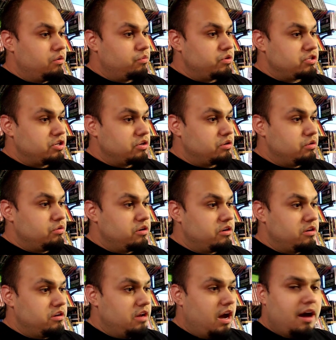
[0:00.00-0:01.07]
which included
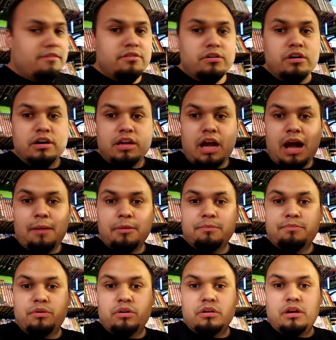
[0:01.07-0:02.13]
a novel, a comic
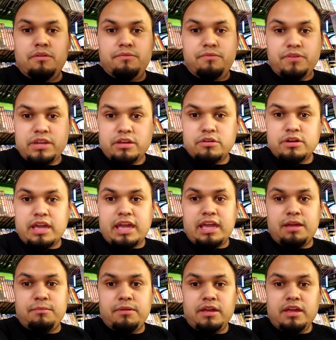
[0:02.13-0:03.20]
book, a video
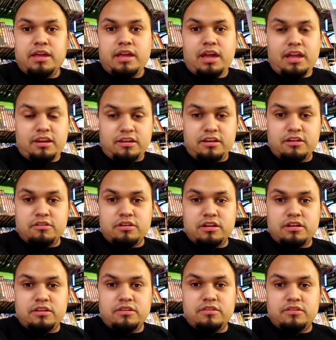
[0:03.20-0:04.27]
game, and here it
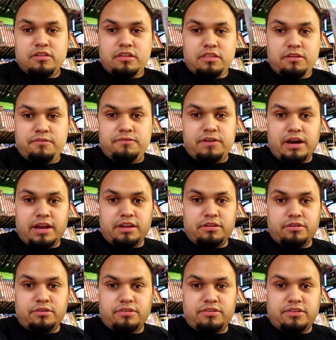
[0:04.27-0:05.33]
is, the
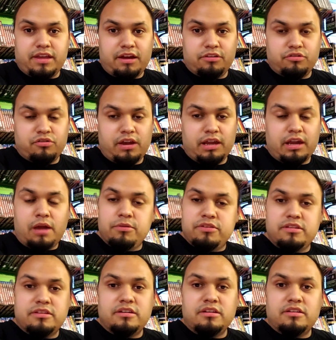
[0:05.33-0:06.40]
vinyl soundtrack. I was
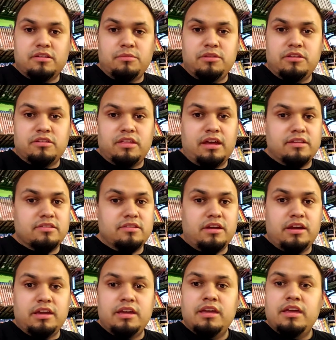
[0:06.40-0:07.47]
listening to some of this last
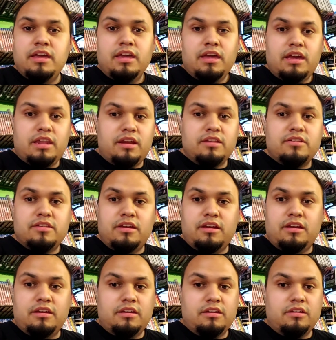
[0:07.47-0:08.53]
night, and I
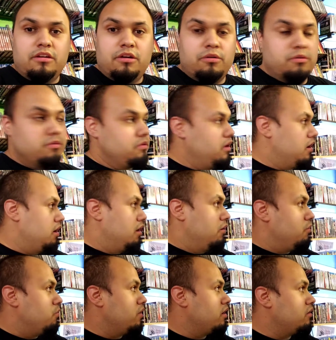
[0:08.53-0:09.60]
say,
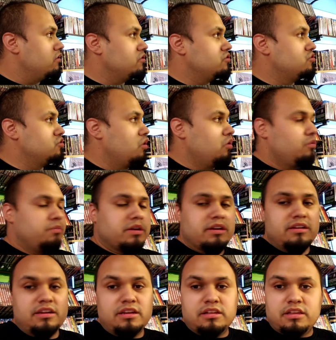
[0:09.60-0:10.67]
where is Joel
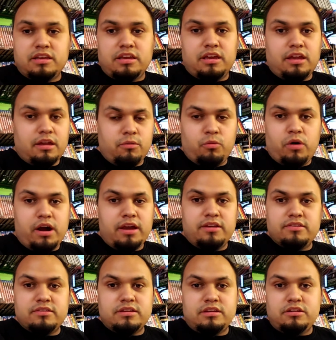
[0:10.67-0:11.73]
McNeely? Why
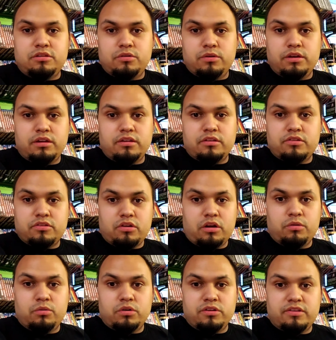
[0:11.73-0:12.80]
isn't he doing
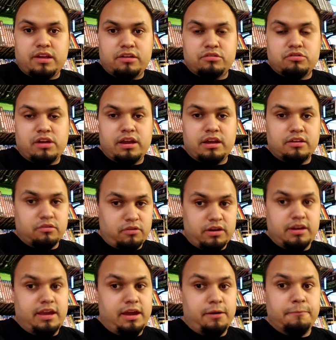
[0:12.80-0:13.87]
Star Wars soundtracks right
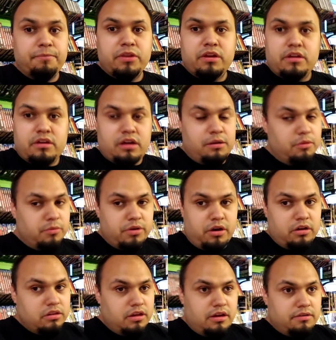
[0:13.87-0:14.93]
now? I mean, we
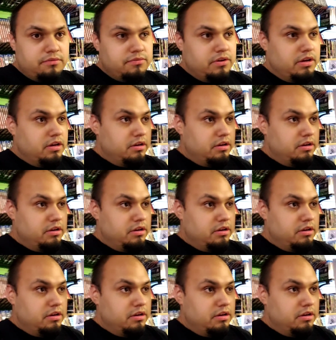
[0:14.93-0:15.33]
all love